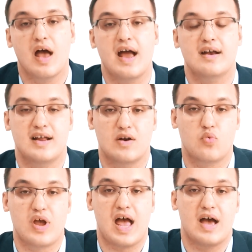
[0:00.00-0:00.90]
and
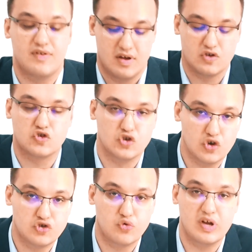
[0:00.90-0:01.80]
then we have
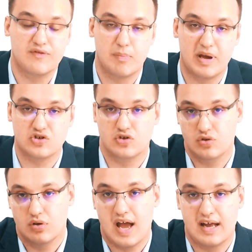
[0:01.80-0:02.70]
surgery. If the
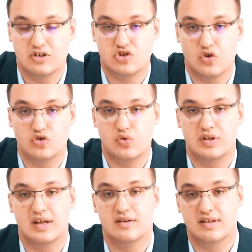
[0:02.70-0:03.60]
patient had a surgery,
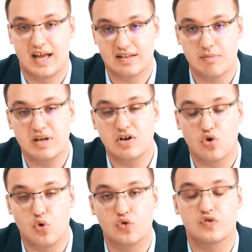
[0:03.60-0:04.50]
then that can be the
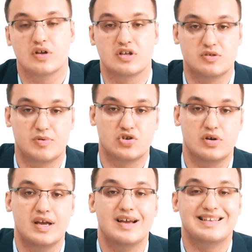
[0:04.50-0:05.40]
cause,
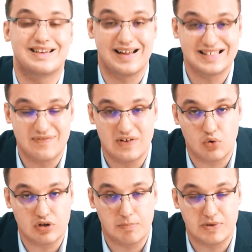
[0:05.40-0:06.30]
especially
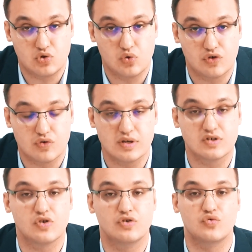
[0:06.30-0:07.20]
transsphenoidal, pituitary
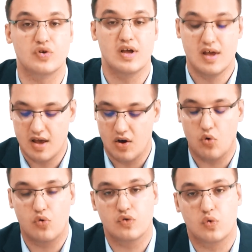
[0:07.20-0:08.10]
surgery.
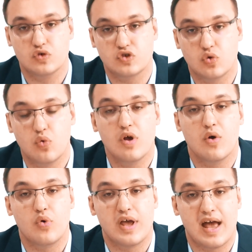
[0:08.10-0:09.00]
Also,
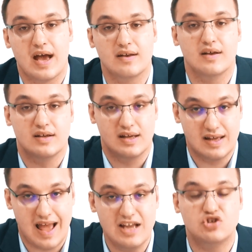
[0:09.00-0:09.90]
we had
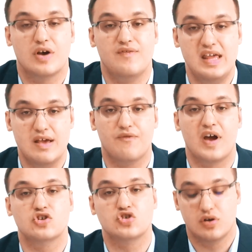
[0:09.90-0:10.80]
HIV
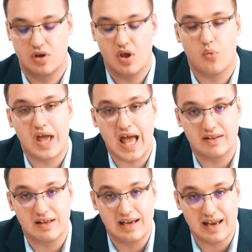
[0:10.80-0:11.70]
infection, we
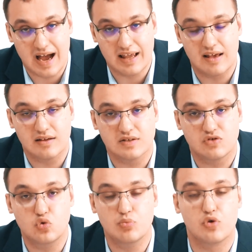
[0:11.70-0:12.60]
had lung
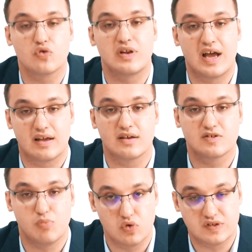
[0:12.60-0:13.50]
tumors like
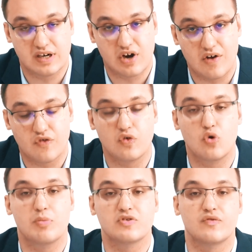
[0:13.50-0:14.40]
small cell
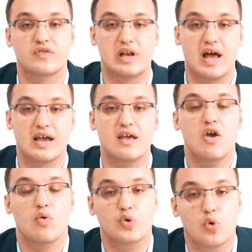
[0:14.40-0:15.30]
carcinomas of the lung.
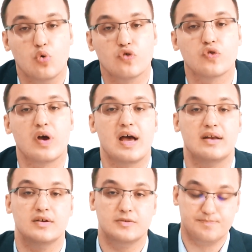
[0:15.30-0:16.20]
We also
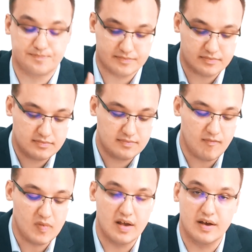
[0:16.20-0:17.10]
had
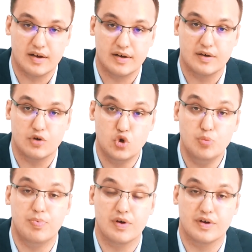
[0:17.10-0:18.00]
uh,
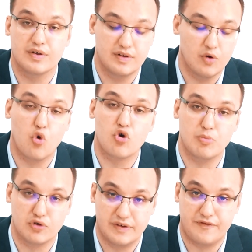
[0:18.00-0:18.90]
uh,
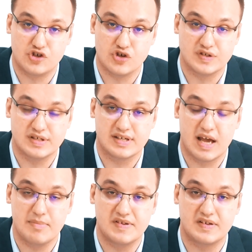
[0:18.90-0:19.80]
hormone deficiencies
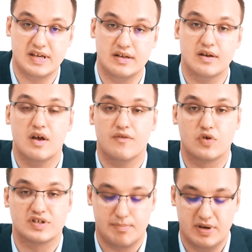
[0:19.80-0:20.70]
can be seen,
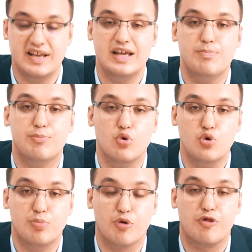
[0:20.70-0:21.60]
for example, in
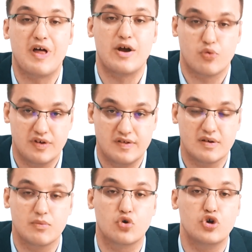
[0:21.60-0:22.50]

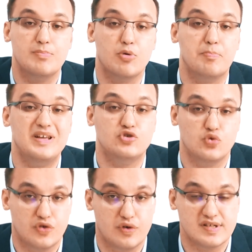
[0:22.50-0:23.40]
hypothyroidism or
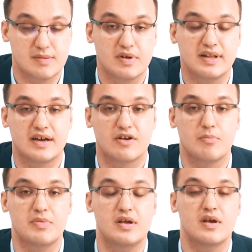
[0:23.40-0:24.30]
hypopituitarism. That
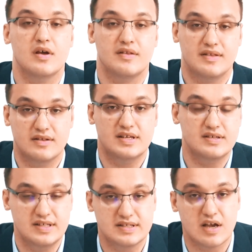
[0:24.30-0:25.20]
can be
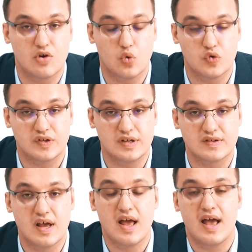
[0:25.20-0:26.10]
th these can cause
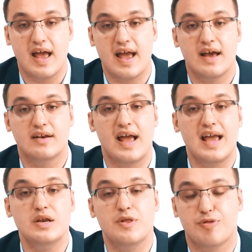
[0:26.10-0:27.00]
this, and
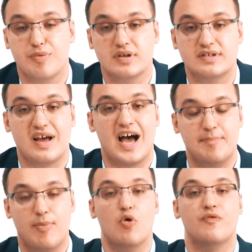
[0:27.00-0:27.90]
any
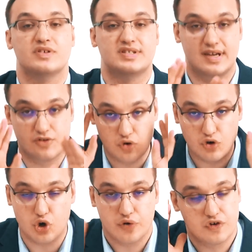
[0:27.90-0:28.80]
type of central
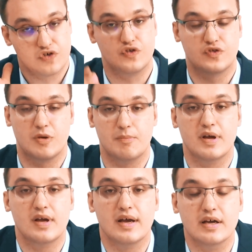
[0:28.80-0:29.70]
nervous
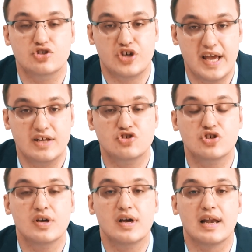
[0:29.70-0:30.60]
system
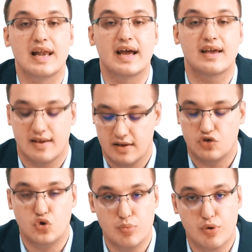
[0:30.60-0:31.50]
change like
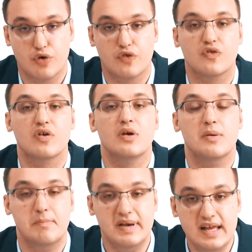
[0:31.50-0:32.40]
tumors,
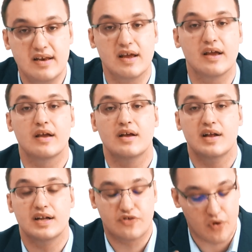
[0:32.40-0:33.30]
bleeding,
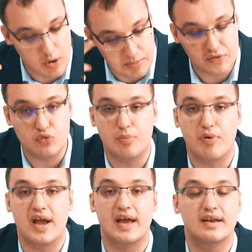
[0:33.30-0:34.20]
trauma to the
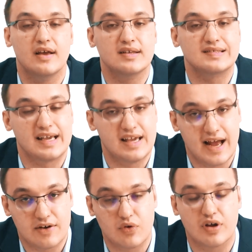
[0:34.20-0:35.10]
brain,
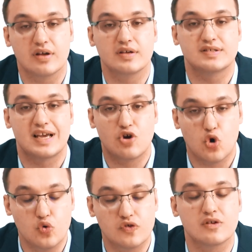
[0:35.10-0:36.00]
psychiatric
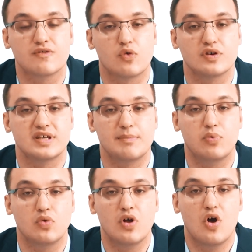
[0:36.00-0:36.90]
psychosis, for
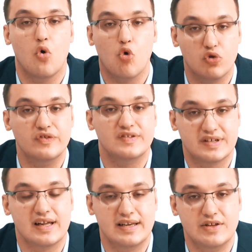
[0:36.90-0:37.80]
example, all this
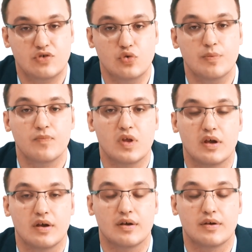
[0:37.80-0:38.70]
can lead to
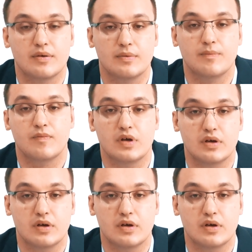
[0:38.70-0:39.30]
um,